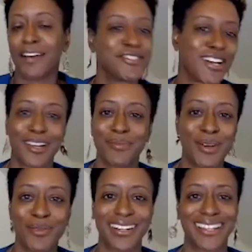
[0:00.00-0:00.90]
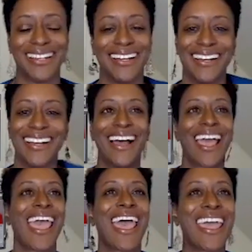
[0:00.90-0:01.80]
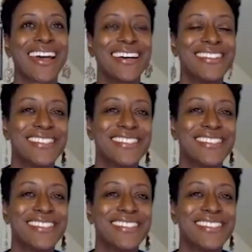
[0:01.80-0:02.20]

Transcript: talk about work. and